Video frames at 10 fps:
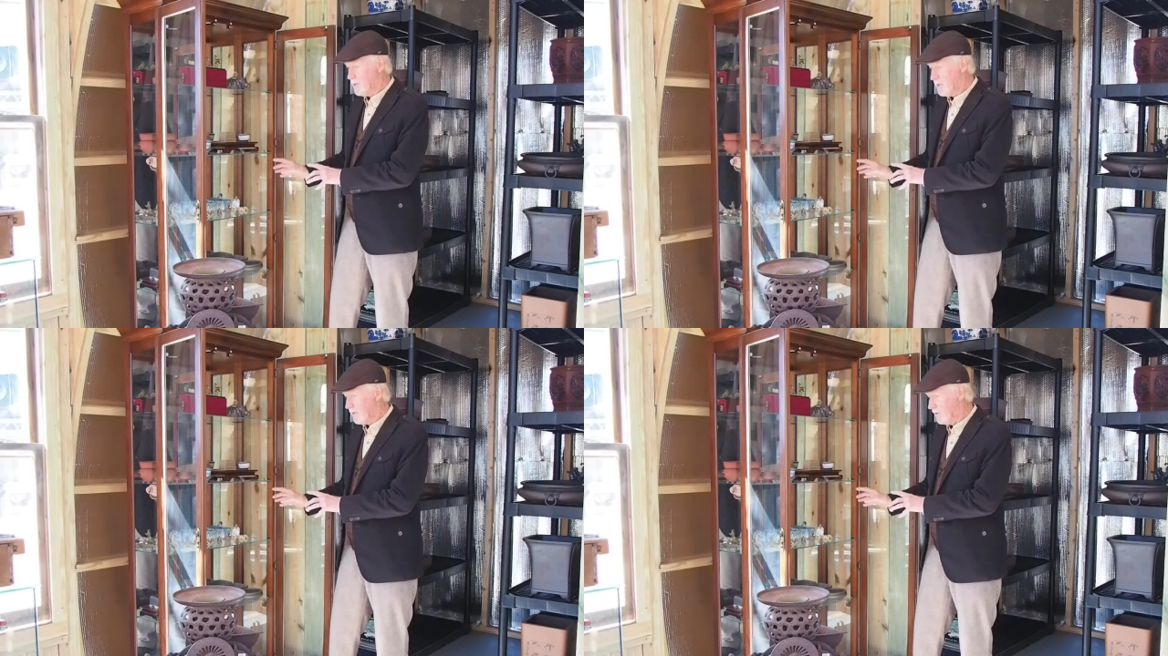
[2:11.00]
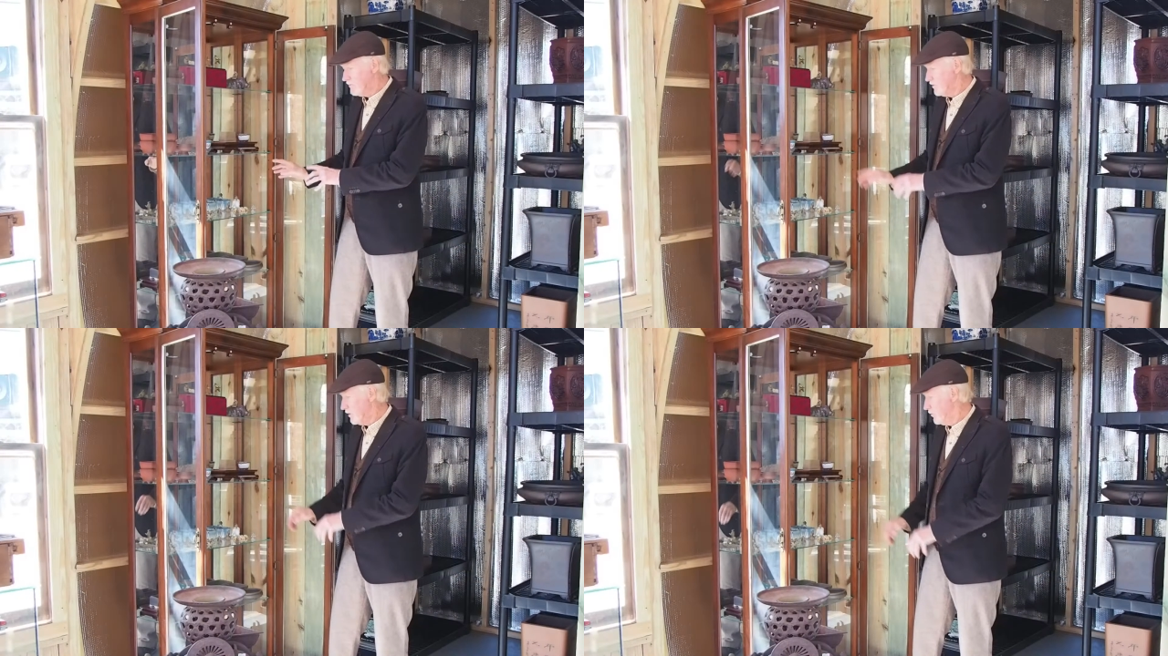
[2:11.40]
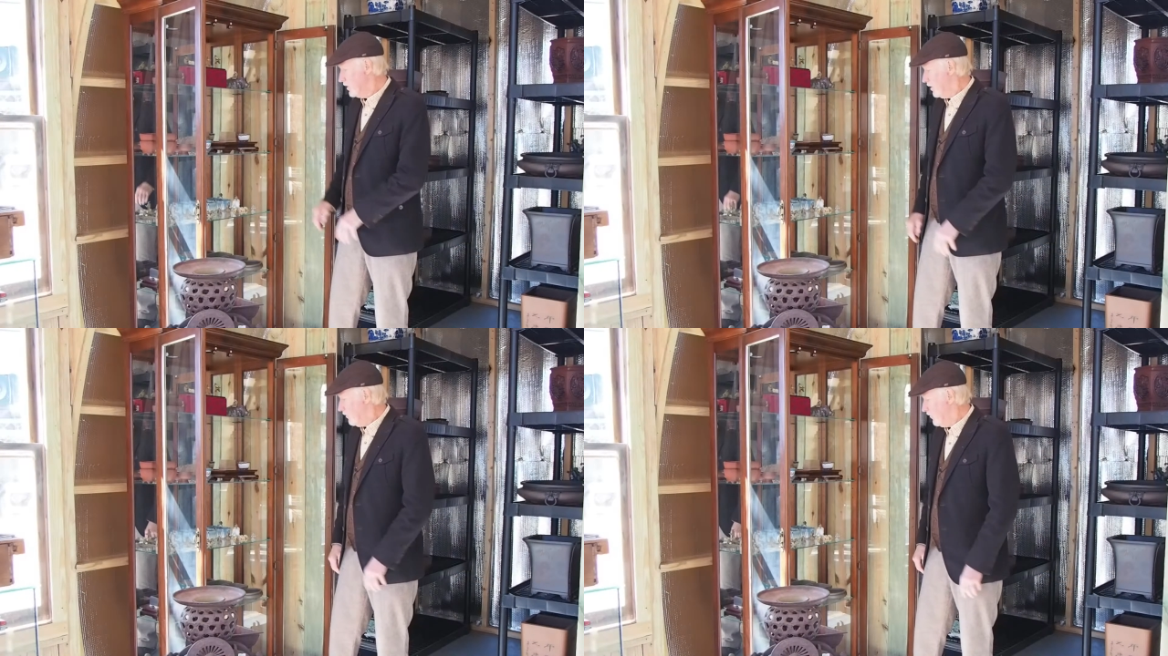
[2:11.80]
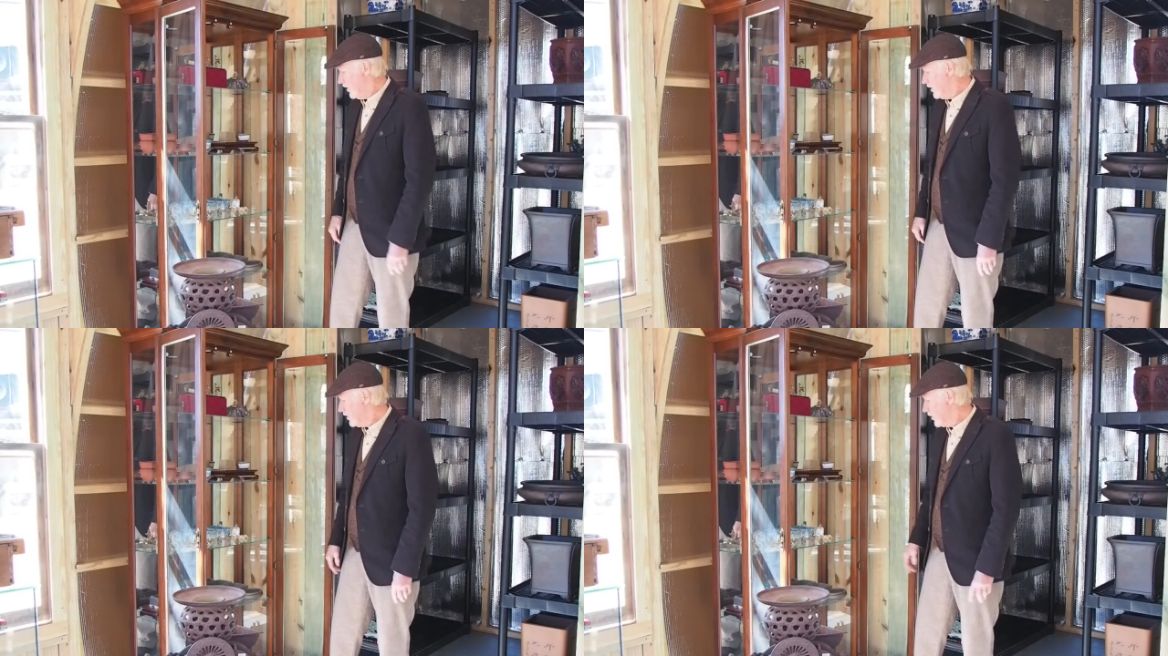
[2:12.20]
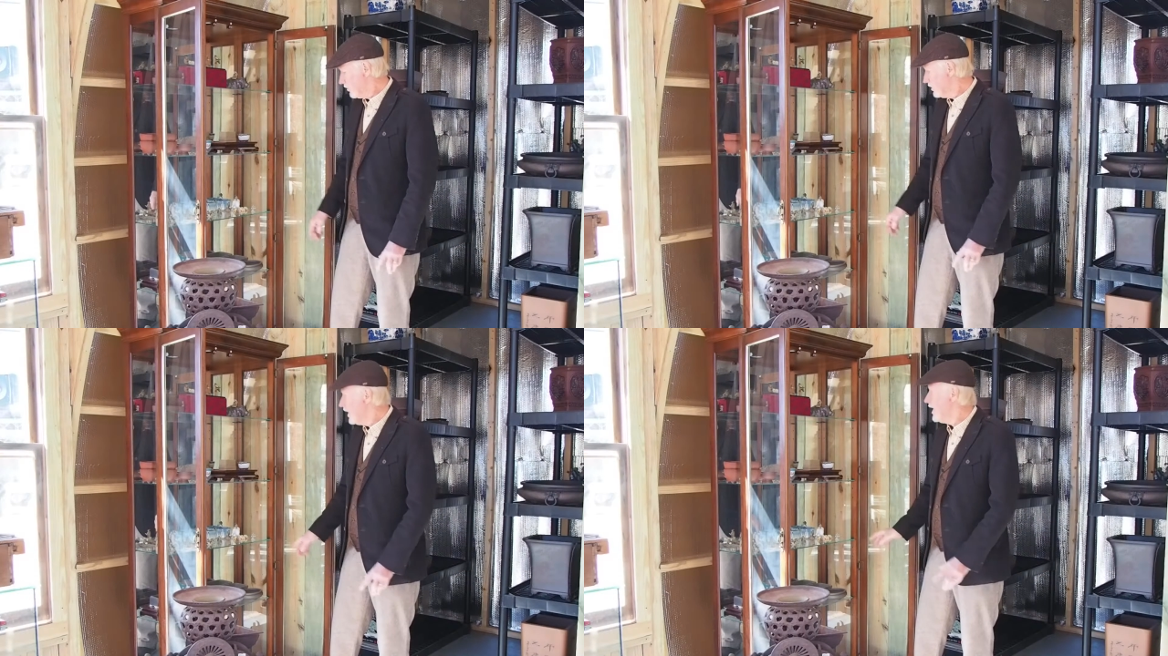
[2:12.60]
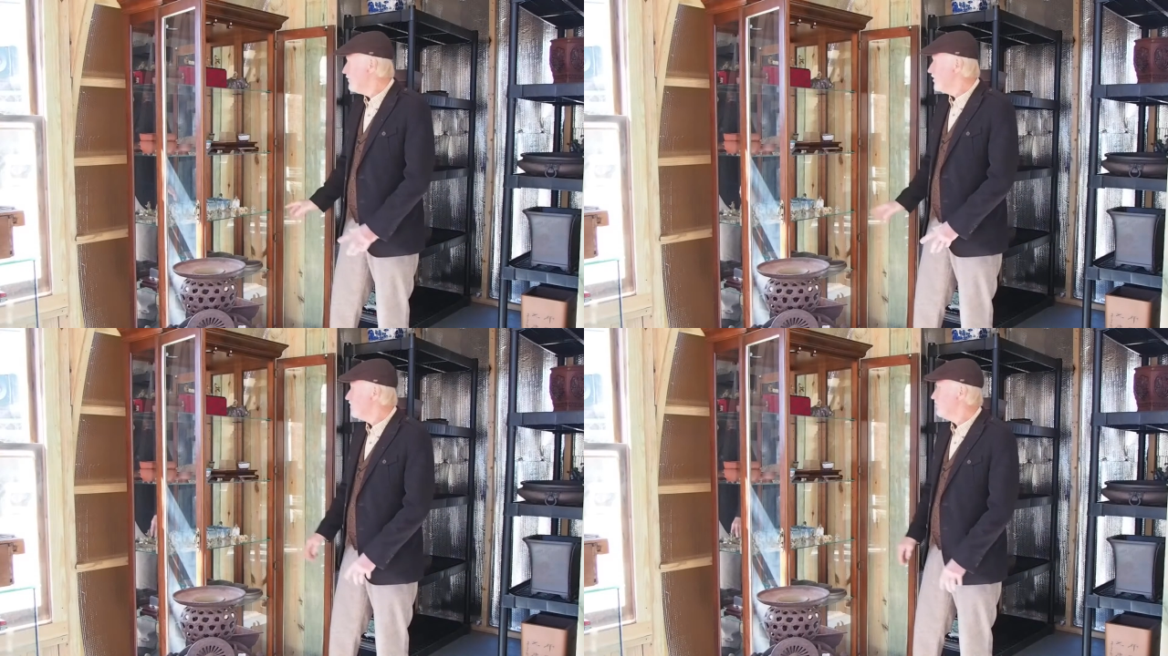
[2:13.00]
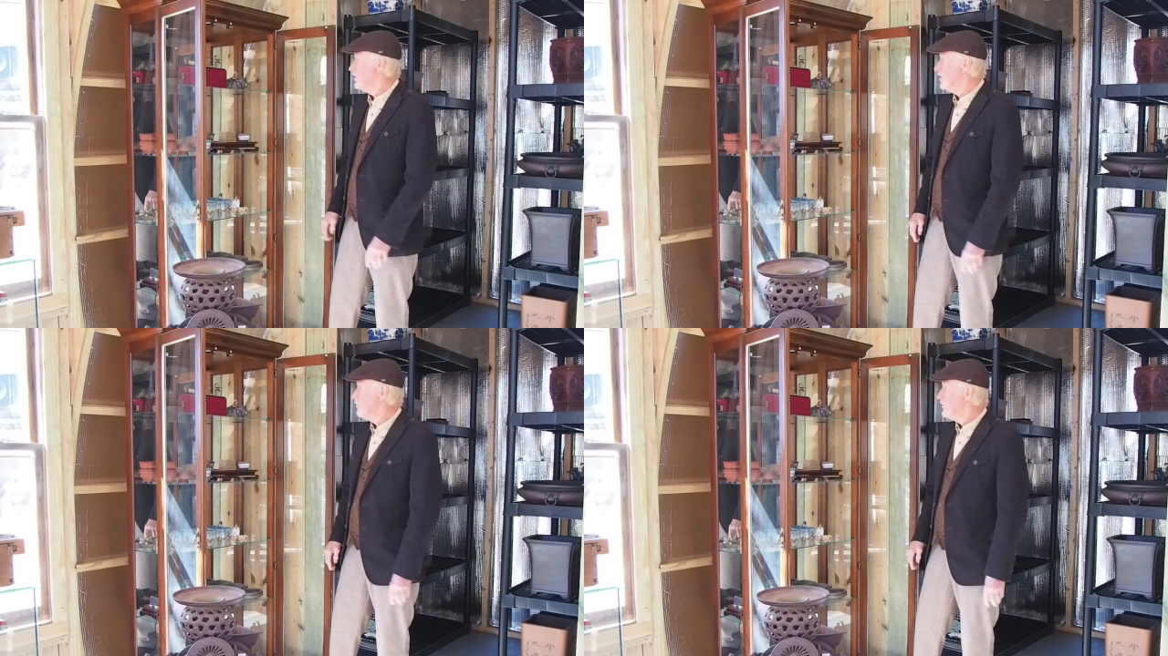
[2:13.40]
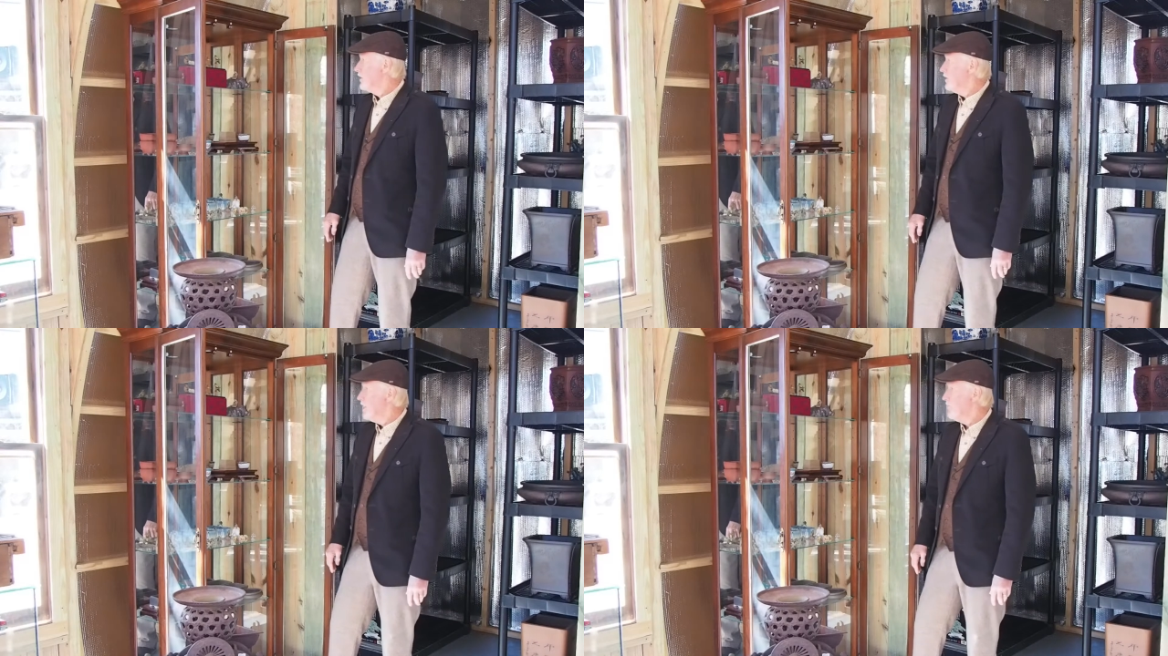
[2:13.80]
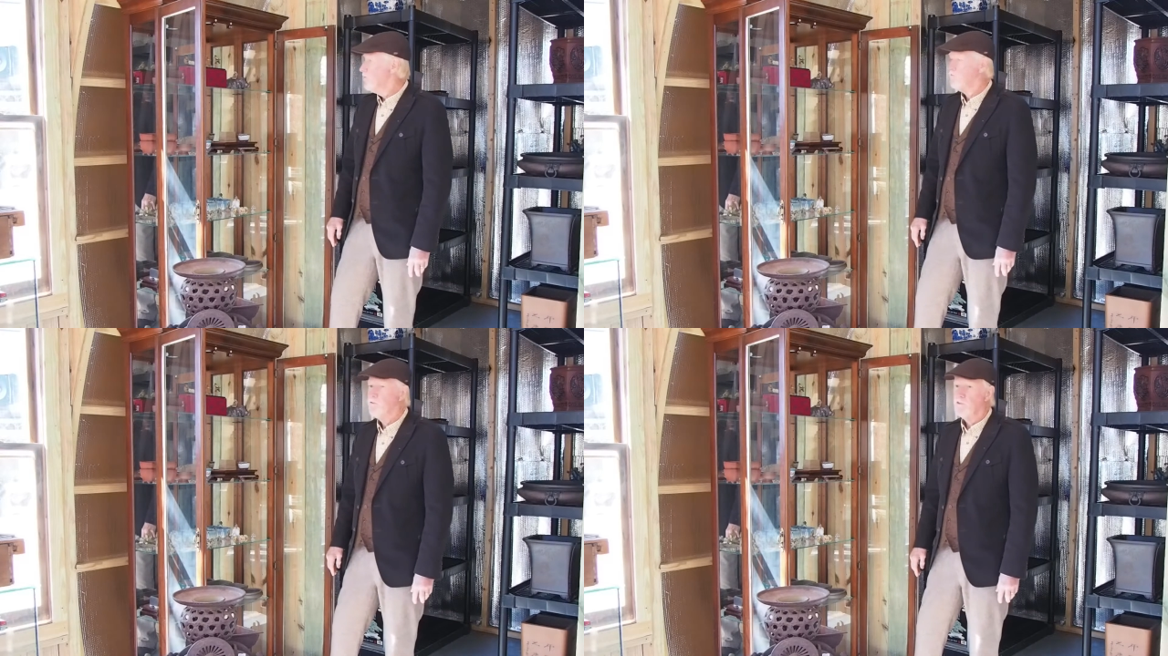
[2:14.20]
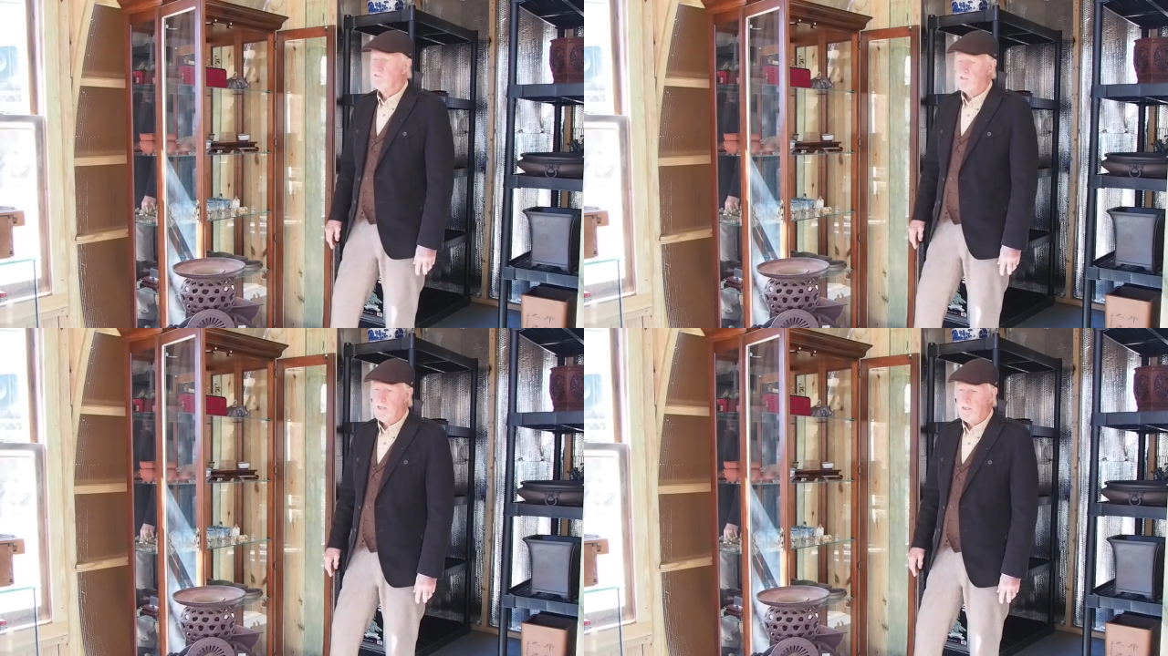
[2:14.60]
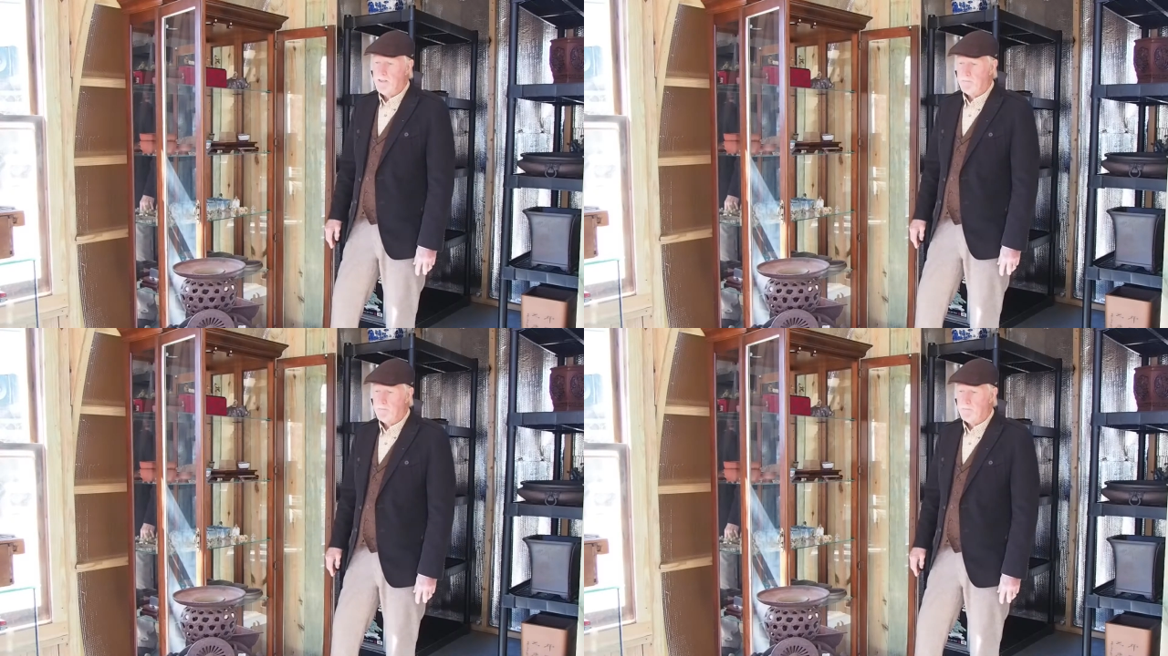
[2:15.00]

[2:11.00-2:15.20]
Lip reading: Nobody's mouth can be seen.